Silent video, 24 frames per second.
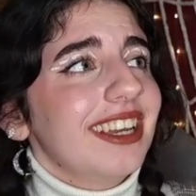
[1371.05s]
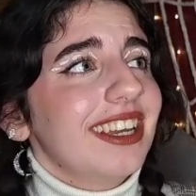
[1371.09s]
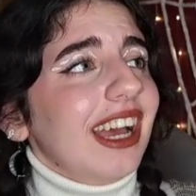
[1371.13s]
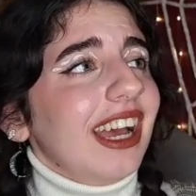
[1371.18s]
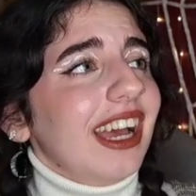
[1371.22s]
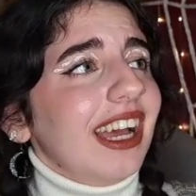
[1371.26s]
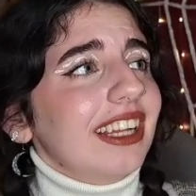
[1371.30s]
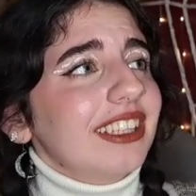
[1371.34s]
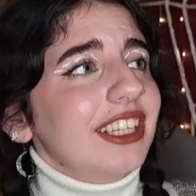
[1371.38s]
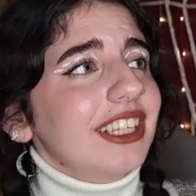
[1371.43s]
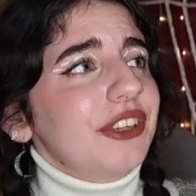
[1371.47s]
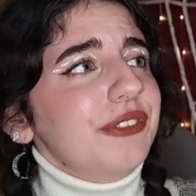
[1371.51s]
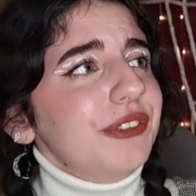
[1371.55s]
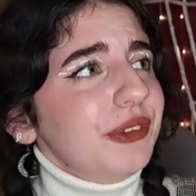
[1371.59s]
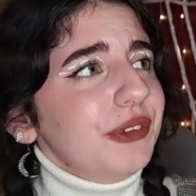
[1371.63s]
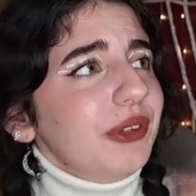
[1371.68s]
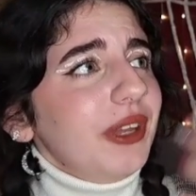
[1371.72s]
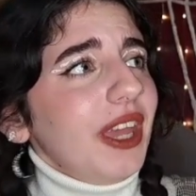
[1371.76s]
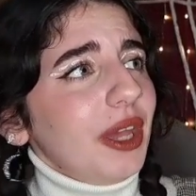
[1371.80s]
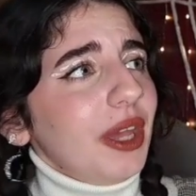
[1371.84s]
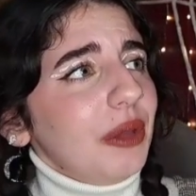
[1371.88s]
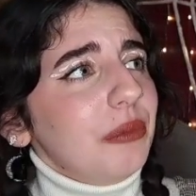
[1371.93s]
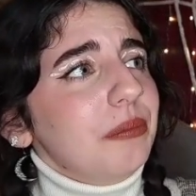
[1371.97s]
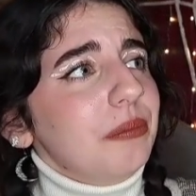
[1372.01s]
And if you
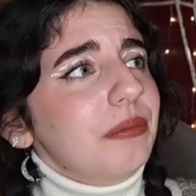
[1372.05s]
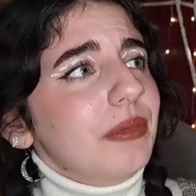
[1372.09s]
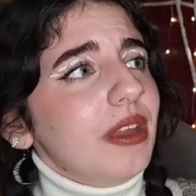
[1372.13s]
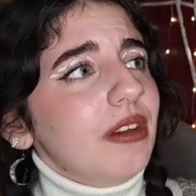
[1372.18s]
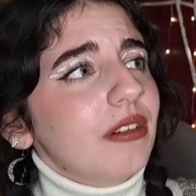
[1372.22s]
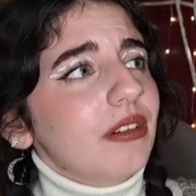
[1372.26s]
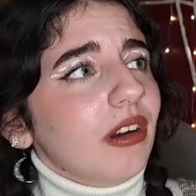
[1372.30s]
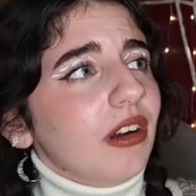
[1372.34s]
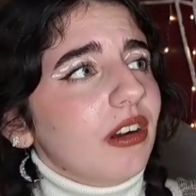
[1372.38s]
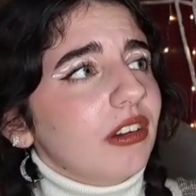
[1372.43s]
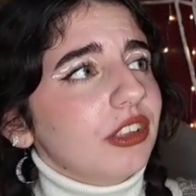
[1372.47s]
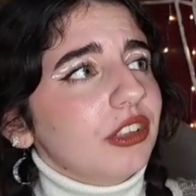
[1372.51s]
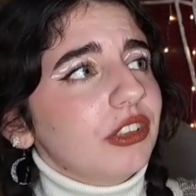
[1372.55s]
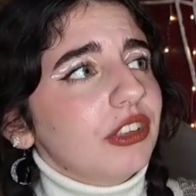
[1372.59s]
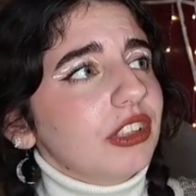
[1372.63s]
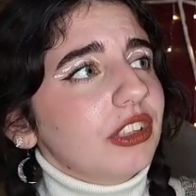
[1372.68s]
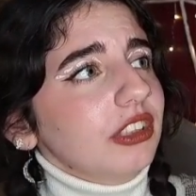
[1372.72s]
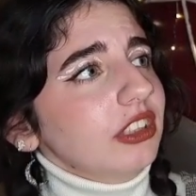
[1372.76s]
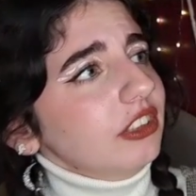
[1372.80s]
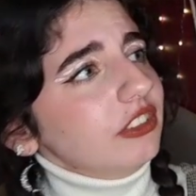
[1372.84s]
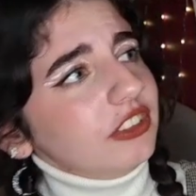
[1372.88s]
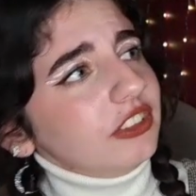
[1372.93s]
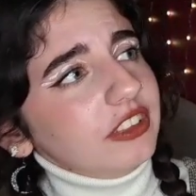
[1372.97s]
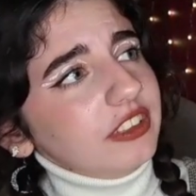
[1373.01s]
get a mirror, you
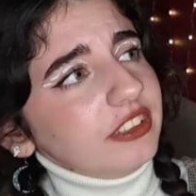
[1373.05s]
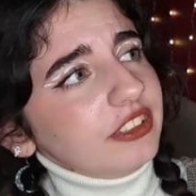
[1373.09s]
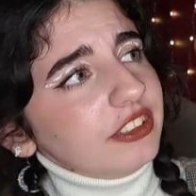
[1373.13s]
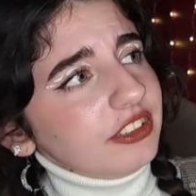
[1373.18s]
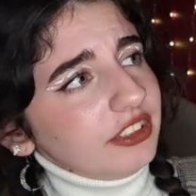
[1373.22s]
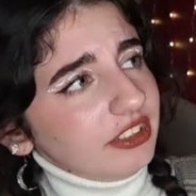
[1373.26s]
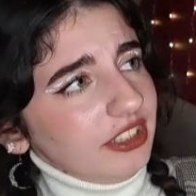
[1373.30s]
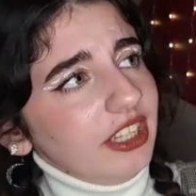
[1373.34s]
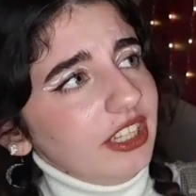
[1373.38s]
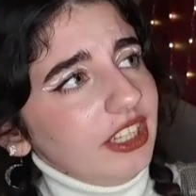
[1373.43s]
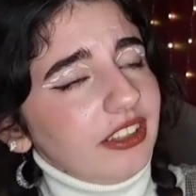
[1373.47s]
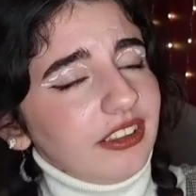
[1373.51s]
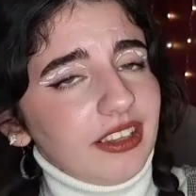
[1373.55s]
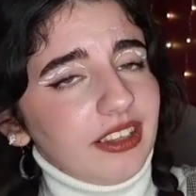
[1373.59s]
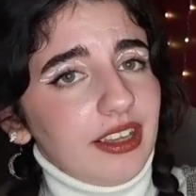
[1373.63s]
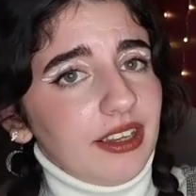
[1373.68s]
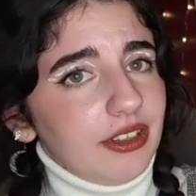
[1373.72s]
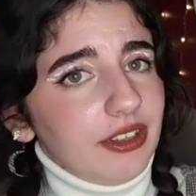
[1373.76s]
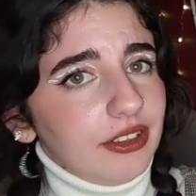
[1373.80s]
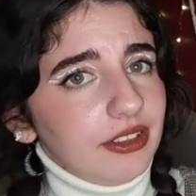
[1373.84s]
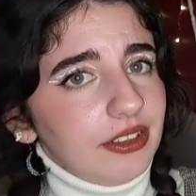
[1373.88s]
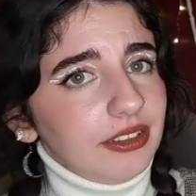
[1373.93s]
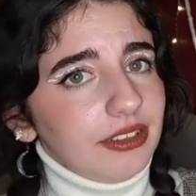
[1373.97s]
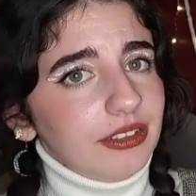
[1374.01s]
can literally stick that
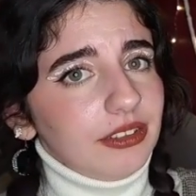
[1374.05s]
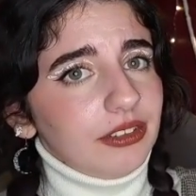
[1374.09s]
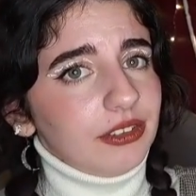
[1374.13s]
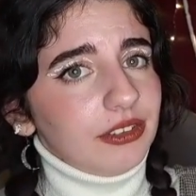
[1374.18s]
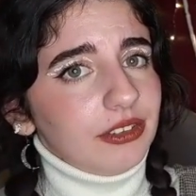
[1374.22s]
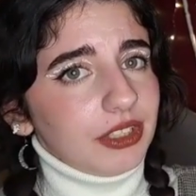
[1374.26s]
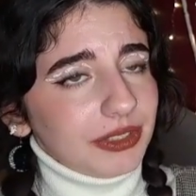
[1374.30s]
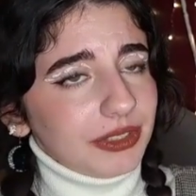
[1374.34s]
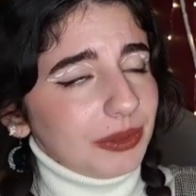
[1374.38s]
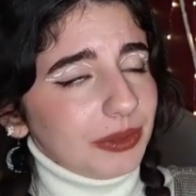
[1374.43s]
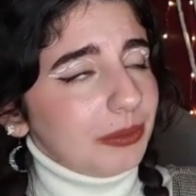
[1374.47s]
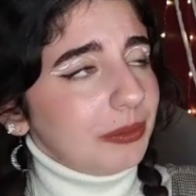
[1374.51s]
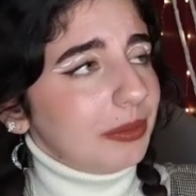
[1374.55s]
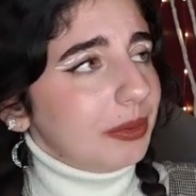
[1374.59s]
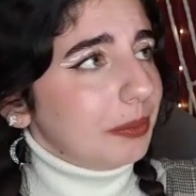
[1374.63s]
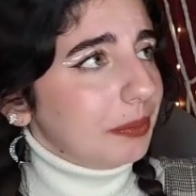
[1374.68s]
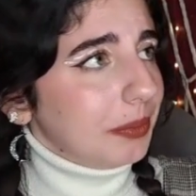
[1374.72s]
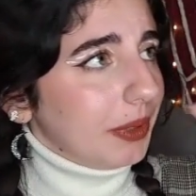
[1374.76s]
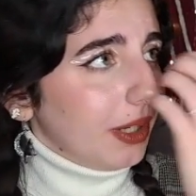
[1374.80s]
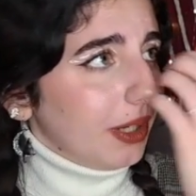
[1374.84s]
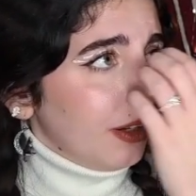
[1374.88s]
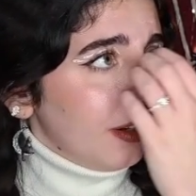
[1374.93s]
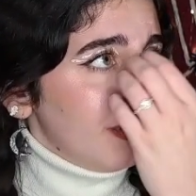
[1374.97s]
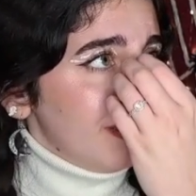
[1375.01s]
on the top
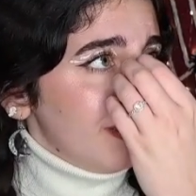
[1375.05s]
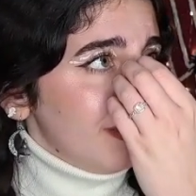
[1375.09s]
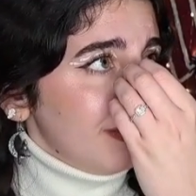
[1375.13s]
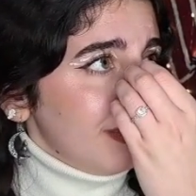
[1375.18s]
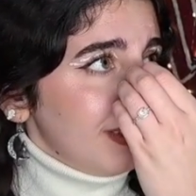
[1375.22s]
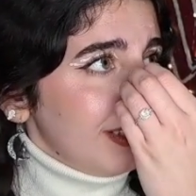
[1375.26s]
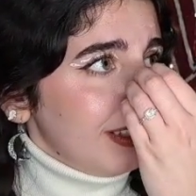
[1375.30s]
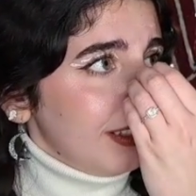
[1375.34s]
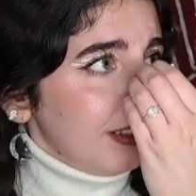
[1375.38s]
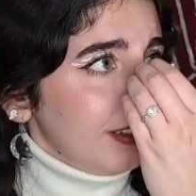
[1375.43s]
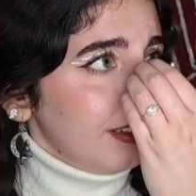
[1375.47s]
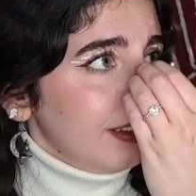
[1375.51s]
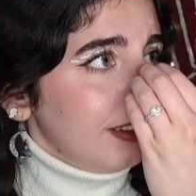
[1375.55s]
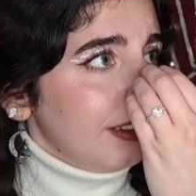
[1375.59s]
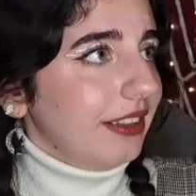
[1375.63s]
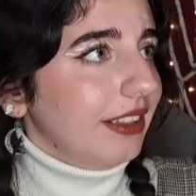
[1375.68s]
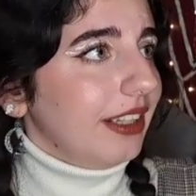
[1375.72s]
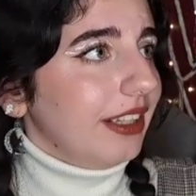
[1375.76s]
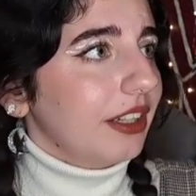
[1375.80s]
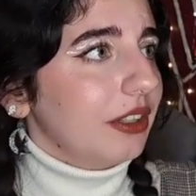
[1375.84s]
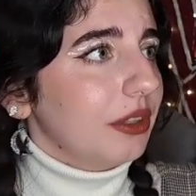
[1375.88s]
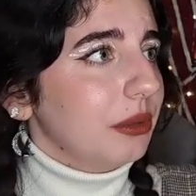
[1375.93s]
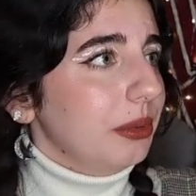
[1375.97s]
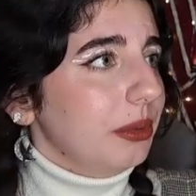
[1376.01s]
part of it, and
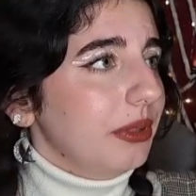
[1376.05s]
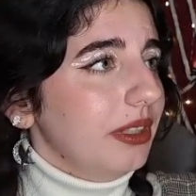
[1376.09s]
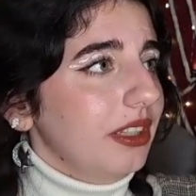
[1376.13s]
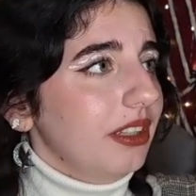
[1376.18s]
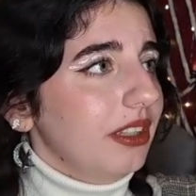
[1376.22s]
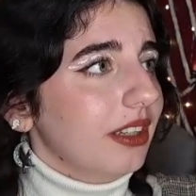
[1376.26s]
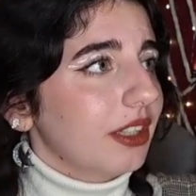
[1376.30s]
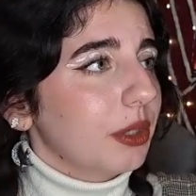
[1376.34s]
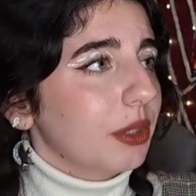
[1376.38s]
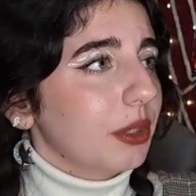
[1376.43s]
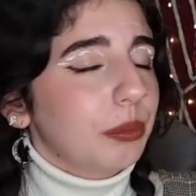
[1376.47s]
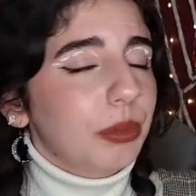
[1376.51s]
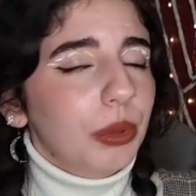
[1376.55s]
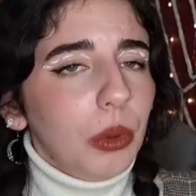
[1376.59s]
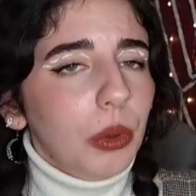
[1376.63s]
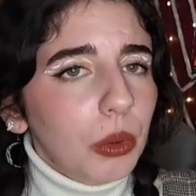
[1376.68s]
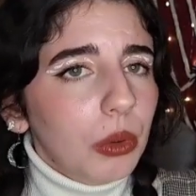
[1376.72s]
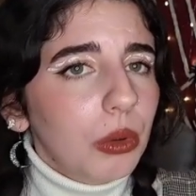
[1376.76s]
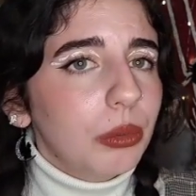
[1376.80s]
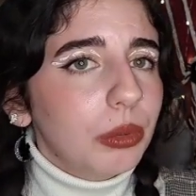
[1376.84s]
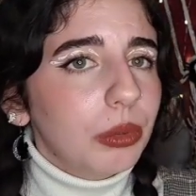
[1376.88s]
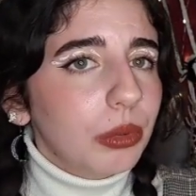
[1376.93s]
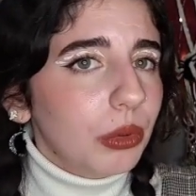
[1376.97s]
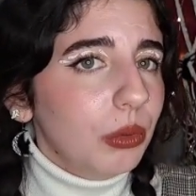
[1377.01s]
that could be like a
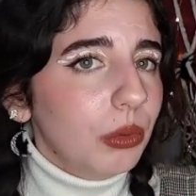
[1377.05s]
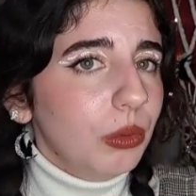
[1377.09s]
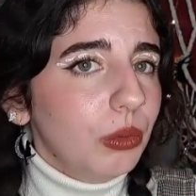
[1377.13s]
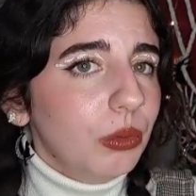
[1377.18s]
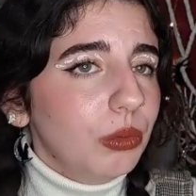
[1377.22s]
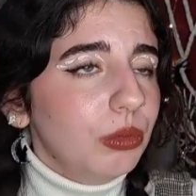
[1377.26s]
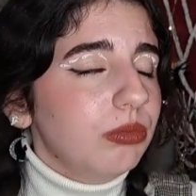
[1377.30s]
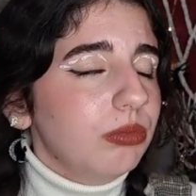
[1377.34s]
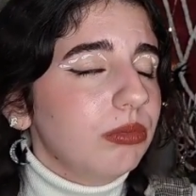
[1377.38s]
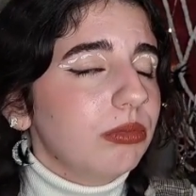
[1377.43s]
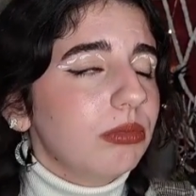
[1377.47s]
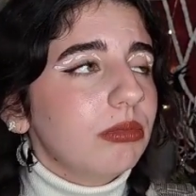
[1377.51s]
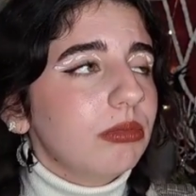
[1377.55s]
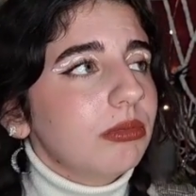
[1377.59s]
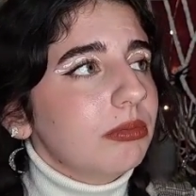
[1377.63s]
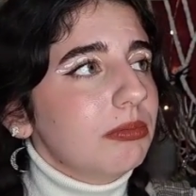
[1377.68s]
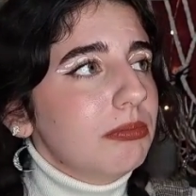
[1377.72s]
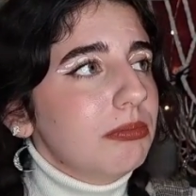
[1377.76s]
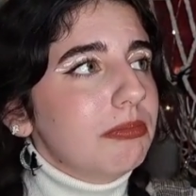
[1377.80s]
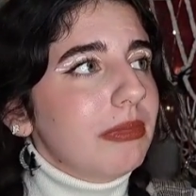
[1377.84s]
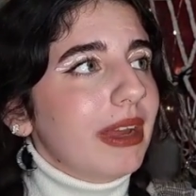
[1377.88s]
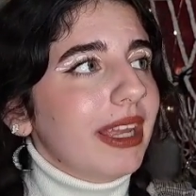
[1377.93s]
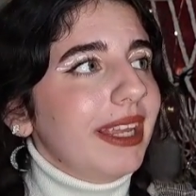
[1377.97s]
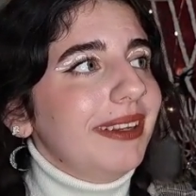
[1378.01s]
portable
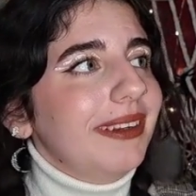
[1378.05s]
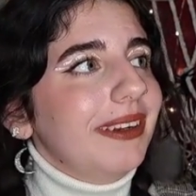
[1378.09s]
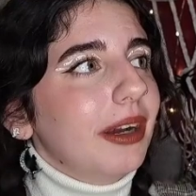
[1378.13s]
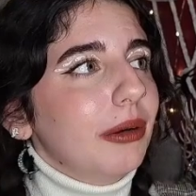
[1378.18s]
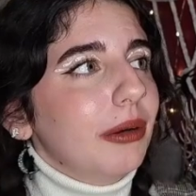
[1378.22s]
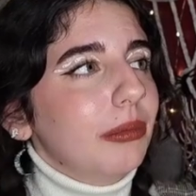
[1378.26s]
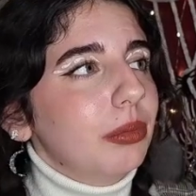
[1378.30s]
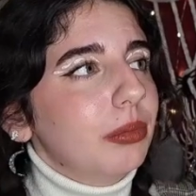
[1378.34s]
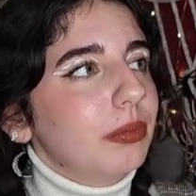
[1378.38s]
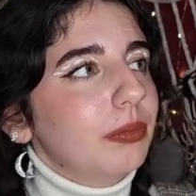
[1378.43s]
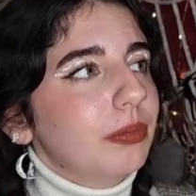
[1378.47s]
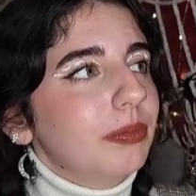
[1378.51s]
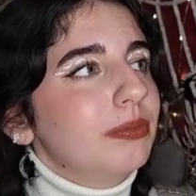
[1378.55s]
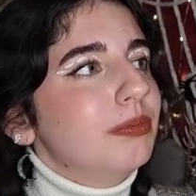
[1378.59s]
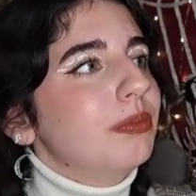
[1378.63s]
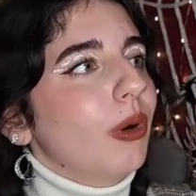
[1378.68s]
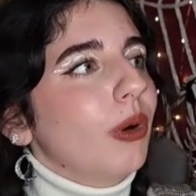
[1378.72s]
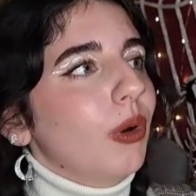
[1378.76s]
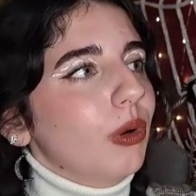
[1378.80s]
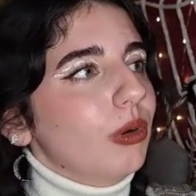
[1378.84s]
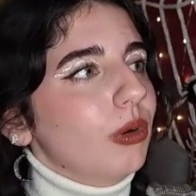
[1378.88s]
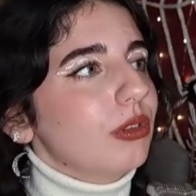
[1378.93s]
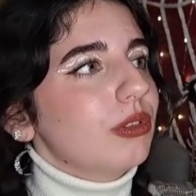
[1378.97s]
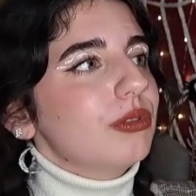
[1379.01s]
makeup
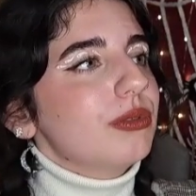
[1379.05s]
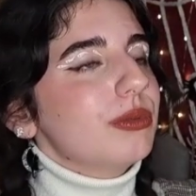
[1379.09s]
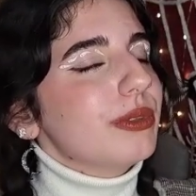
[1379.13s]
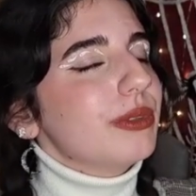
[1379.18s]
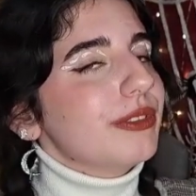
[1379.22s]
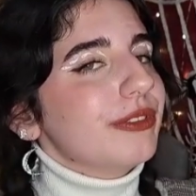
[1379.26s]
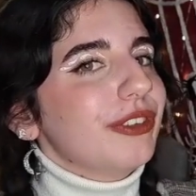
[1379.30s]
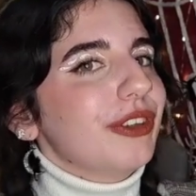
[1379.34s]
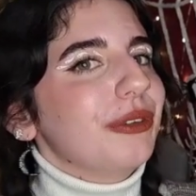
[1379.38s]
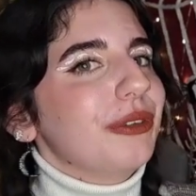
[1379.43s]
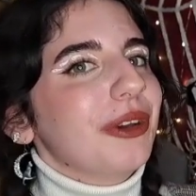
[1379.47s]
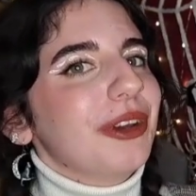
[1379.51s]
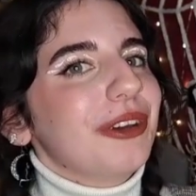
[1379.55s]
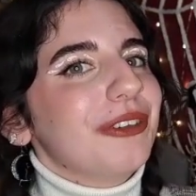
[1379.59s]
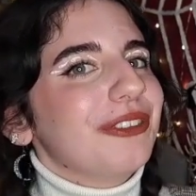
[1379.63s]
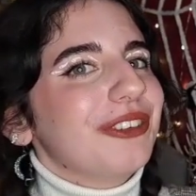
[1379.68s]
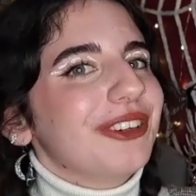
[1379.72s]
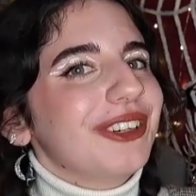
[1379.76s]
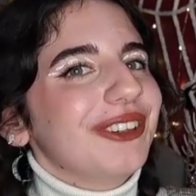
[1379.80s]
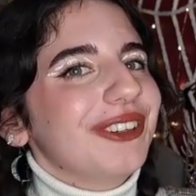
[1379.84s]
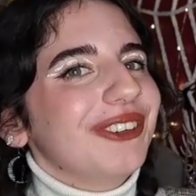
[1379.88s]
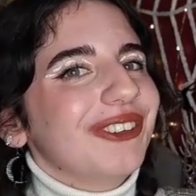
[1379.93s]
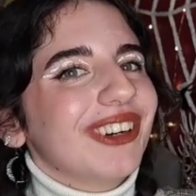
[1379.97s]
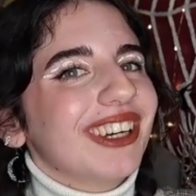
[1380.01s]
box with you
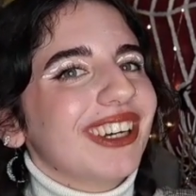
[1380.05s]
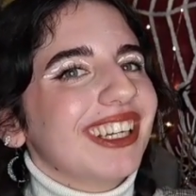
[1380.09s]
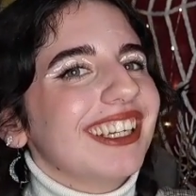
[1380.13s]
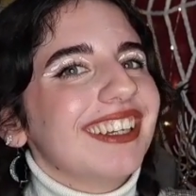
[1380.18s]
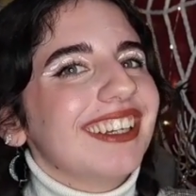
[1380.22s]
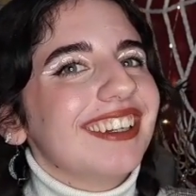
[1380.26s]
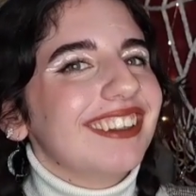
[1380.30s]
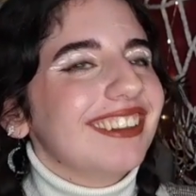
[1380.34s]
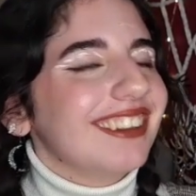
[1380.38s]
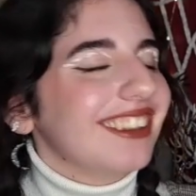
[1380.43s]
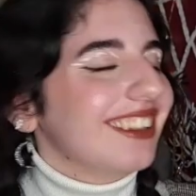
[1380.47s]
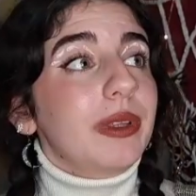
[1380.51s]
everywhere.